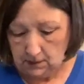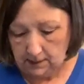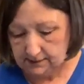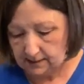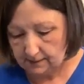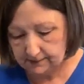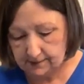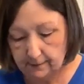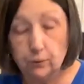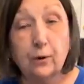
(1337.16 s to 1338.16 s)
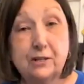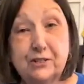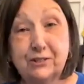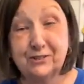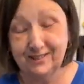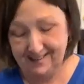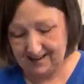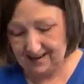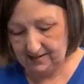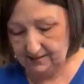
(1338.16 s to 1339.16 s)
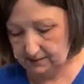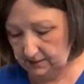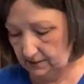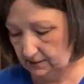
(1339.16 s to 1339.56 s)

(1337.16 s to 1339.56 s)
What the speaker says: just have 7 grandchildren and